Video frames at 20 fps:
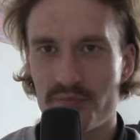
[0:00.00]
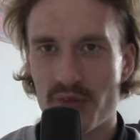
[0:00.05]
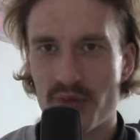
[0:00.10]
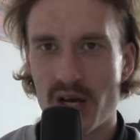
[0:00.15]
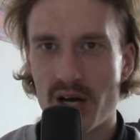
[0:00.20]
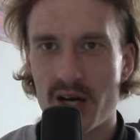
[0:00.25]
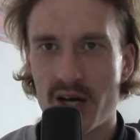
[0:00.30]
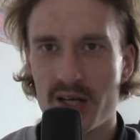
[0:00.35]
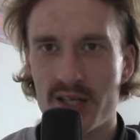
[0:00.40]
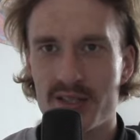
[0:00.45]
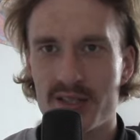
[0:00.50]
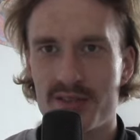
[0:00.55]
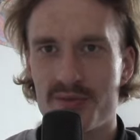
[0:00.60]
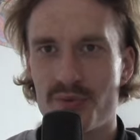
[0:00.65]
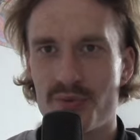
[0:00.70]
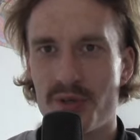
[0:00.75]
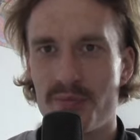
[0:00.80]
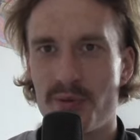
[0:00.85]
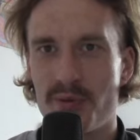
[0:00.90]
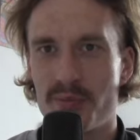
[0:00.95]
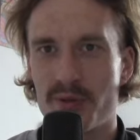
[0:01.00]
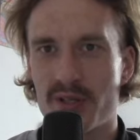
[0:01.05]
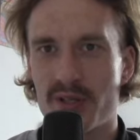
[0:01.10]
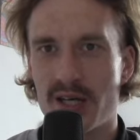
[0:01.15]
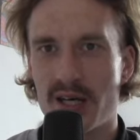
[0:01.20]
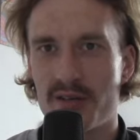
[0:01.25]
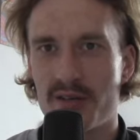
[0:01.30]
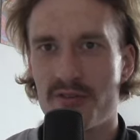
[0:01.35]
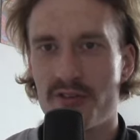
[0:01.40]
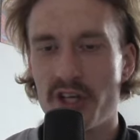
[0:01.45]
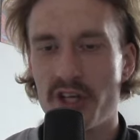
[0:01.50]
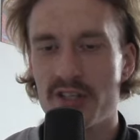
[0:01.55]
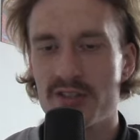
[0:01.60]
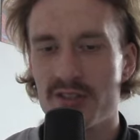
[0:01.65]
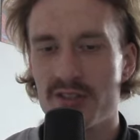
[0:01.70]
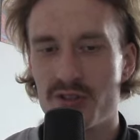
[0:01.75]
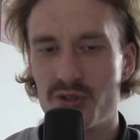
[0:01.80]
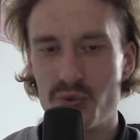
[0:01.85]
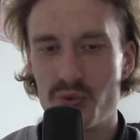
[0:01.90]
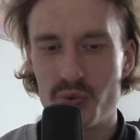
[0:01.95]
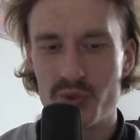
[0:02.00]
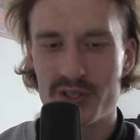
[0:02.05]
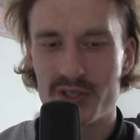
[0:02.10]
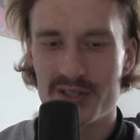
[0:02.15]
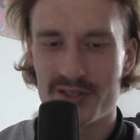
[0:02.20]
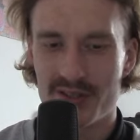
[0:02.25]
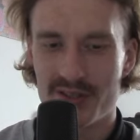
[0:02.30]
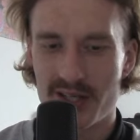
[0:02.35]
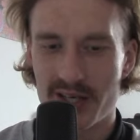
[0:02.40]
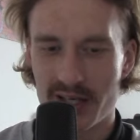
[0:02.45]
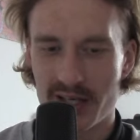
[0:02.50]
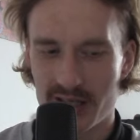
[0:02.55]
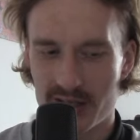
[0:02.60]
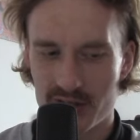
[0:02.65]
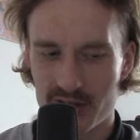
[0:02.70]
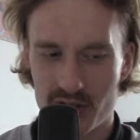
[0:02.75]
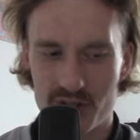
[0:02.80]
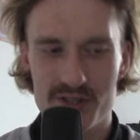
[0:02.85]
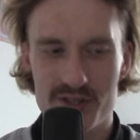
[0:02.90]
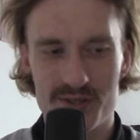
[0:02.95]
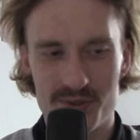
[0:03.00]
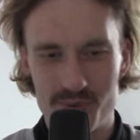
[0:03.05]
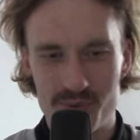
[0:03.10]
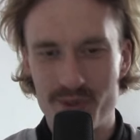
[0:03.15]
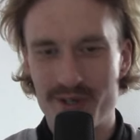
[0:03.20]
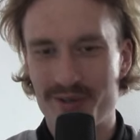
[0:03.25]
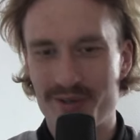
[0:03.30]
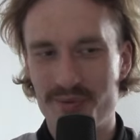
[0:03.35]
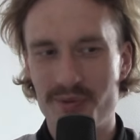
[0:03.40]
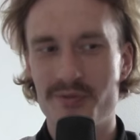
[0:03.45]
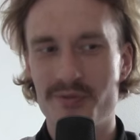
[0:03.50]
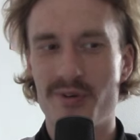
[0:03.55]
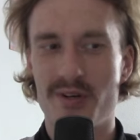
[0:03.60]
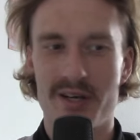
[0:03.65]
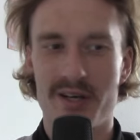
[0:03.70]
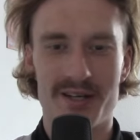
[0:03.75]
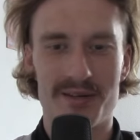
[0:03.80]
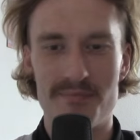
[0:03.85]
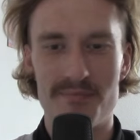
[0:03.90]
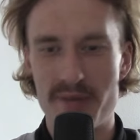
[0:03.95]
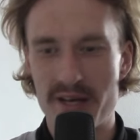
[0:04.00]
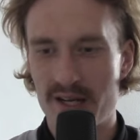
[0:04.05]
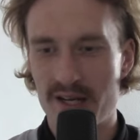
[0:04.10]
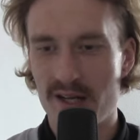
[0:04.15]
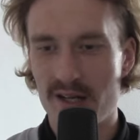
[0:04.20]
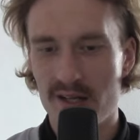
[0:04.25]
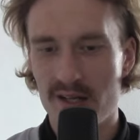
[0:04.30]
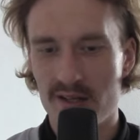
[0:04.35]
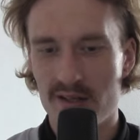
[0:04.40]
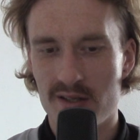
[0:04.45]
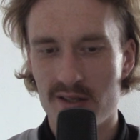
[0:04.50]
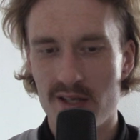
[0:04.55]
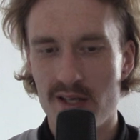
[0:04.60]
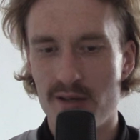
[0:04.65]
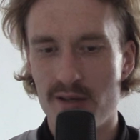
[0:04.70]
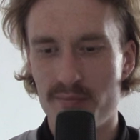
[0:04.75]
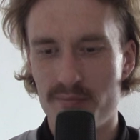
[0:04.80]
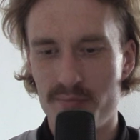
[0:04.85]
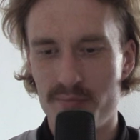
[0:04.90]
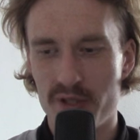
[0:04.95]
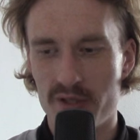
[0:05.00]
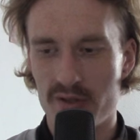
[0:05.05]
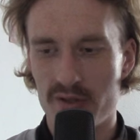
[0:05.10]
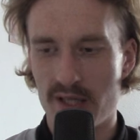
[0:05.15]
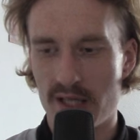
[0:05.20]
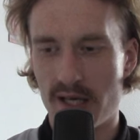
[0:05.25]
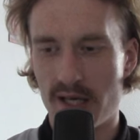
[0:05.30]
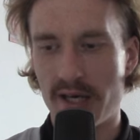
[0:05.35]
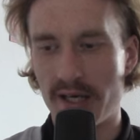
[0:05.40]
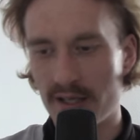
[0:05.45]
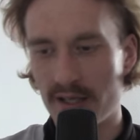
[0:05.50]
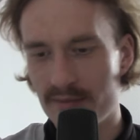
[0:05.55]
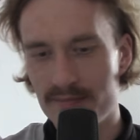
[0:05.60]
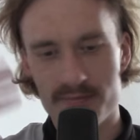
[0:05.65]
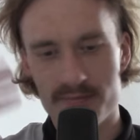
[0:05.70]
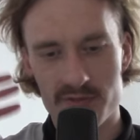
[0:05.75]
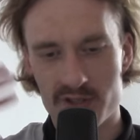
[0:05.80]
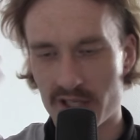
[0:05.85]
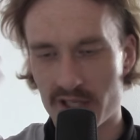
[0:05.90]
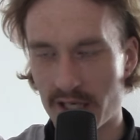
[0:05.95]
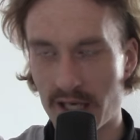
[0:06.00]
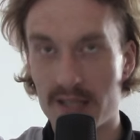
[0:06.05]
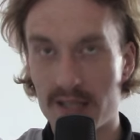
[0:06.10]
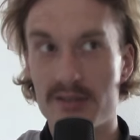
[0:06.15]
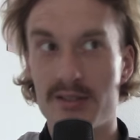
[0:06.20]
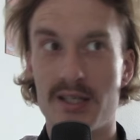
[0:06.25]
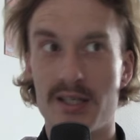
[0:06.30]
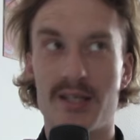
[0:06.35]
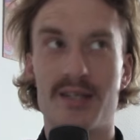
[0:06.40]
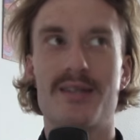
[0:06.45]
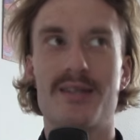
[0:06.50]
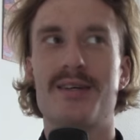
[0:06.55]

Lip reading: art where people cut things into wood, or like also work with like metal, build like gigantic